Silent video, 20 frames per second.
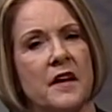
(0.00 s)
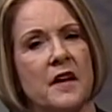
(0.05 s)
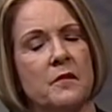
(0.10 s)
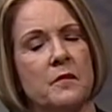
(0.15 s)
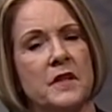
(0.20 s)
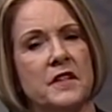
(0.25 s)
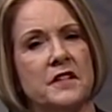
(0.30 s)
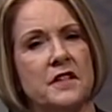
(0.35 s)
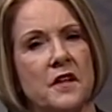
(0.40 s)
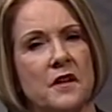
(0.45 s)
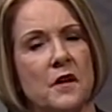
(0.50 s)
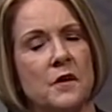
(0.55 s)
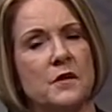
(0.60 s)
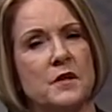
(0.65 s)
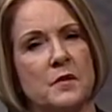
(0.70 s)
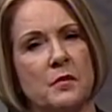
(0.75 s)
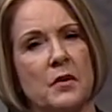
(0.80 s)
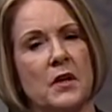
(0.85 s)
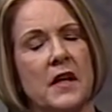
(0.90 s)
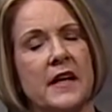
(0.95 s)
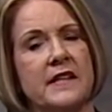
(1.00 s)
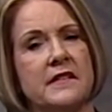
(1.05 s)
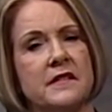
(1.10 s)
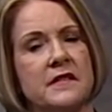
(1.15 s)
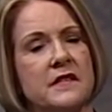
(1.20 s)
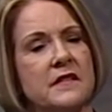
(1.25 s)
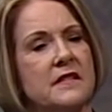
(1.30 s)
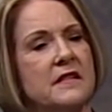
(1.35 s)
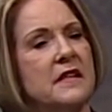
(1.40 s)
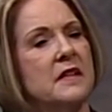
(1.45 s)
come into those
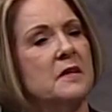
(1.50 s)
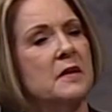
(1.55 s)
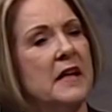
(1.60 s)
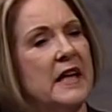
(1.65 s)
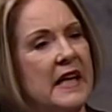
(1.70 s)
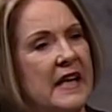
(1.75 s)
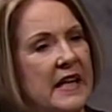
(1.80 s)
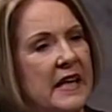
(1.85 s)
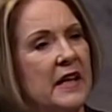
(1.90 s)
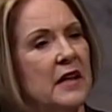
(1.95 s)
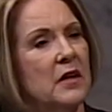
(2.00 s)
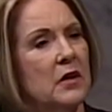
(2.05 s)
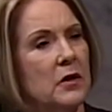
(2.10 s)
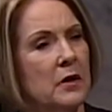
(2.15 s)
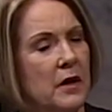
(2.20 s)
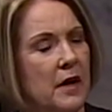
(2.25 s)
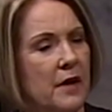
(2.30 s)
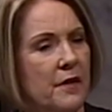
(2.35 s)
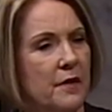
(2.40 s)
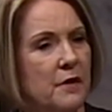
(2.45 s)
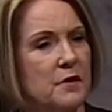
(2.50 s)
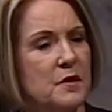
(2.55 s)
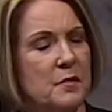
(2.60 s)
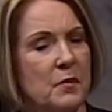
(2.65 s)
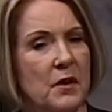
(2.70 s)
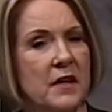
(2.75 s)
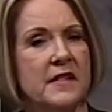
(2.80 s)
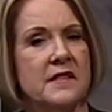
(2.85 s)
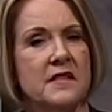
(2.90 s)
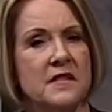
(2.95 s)
places and heal those
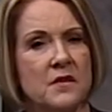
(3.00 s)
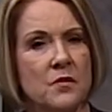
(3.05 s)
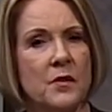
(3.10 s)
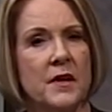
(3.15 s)
places,